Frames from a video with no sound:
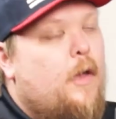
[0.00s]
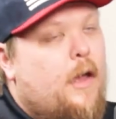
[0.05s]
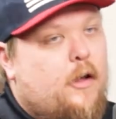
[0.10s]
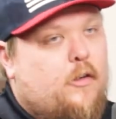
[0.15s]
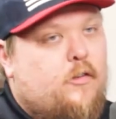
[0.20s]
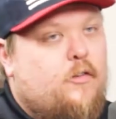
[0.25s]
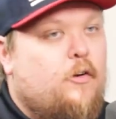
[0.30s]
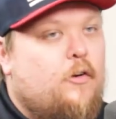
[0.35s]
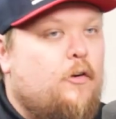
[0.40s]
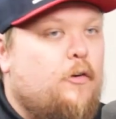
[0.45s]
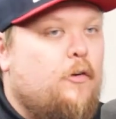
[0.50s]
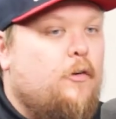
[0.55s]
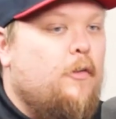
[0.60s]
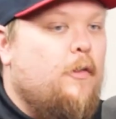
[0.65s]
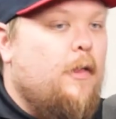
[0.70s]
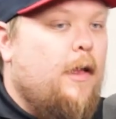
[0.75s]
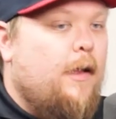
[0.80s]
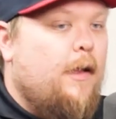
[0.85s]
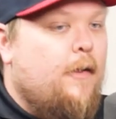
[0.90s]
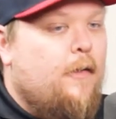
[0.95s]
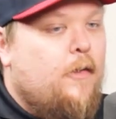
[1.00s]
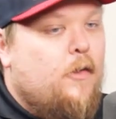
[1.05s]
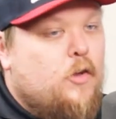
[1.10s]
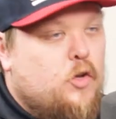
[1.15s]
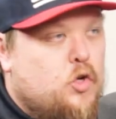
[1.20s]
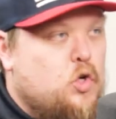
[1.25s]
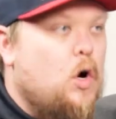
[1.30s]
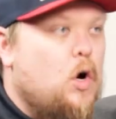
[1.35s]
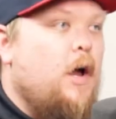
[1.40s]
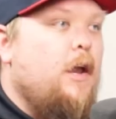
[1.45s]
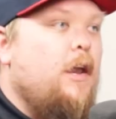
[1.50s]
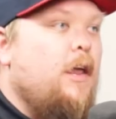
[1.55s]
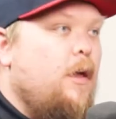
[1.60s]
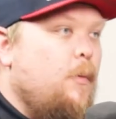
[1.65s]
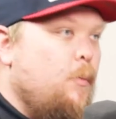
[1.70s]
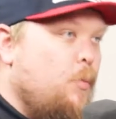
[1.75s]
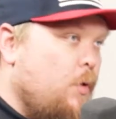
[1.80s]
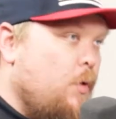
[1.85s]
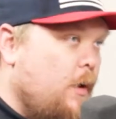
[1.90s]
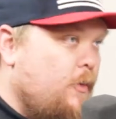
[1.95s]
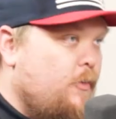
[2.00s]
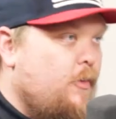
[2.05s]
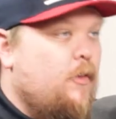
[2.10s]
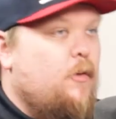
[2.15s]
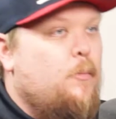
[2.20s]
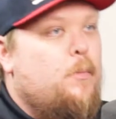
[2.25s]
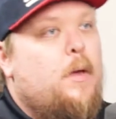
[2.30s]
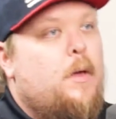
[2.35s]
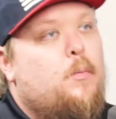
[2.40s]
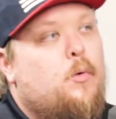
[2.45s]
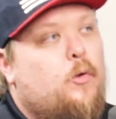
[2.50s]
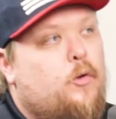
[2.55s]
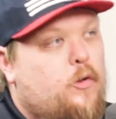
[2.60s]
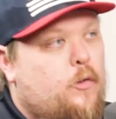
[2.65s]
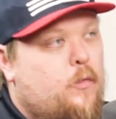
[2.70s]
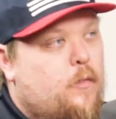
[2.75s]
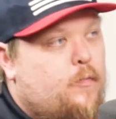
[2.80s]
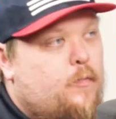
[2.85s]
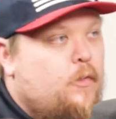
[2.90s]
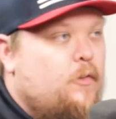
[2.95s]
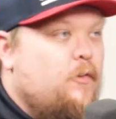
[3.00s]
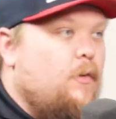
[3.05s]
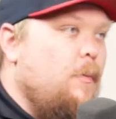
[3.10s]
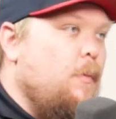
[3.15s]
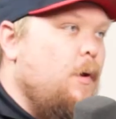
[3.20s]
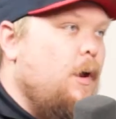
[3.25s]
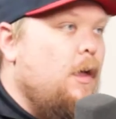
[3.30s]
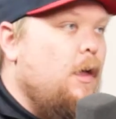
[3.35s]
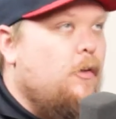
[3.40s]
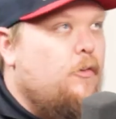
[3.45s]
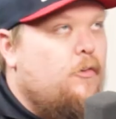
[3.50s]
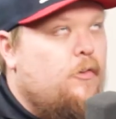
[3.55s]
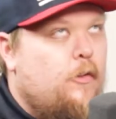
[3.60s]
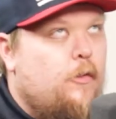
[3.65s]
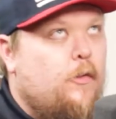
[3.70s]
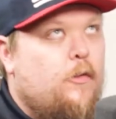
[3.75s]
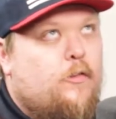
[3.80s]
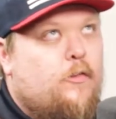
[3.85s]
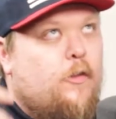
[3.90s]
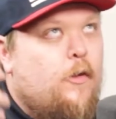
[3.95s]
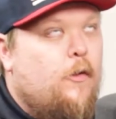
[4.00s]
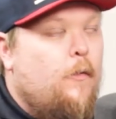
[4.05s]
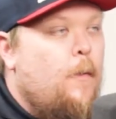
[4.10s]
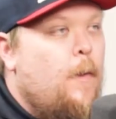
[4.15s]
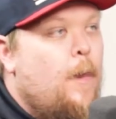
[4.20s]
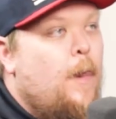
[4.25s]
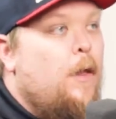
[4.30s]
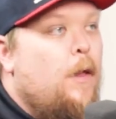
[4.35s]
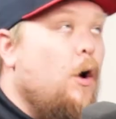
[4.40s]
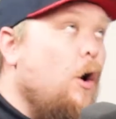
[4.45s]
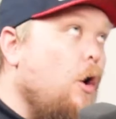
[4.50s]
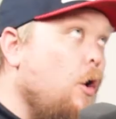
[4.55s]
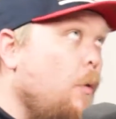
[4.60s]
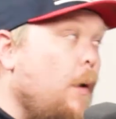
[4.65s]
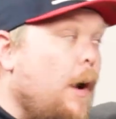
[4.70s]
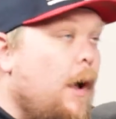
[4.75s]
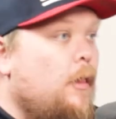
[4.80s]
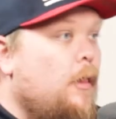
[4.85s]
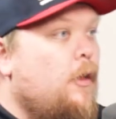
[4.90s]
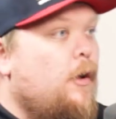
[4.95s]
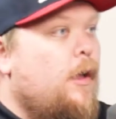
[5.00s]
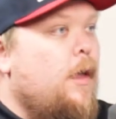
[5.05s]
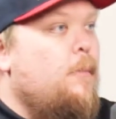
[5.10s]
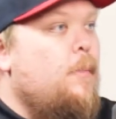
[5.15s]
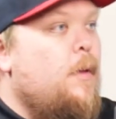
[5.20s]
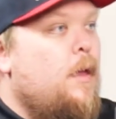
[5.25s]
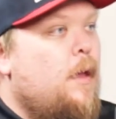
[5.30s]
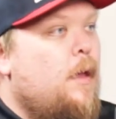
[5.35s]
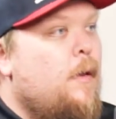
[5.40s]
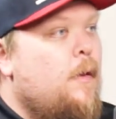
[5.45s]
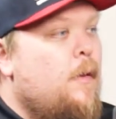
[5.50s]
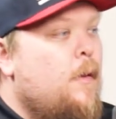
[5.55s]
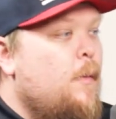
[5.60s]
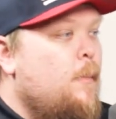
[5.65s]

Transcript: External, like trying to impress other people, do it for somebody else, do it so, oh wow, look at me.